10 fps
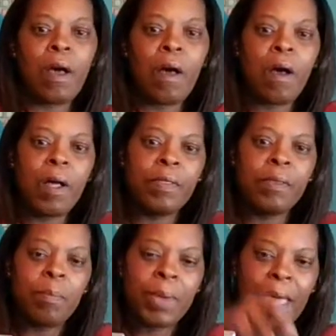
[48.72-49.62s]
on
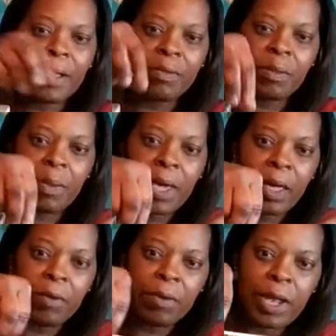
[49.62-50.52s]
the back of the
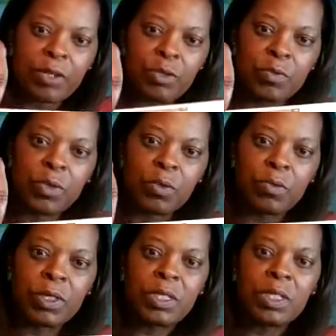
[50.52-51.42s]
pattern, I'm not sure if you can
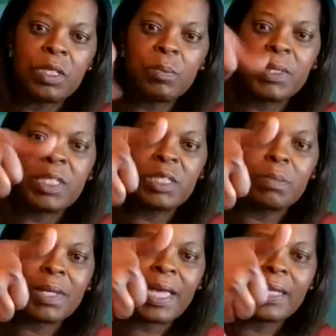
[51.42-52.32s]
really see it, but this
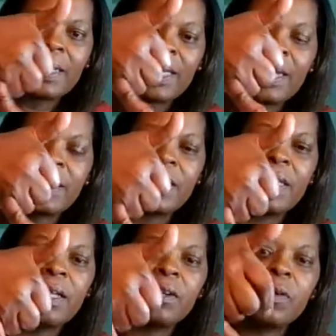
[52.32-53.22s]
black line
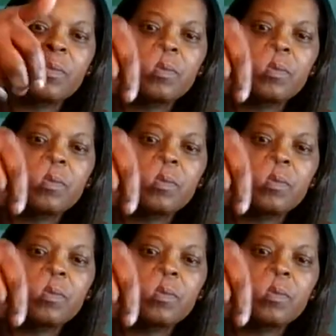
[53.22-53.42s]
here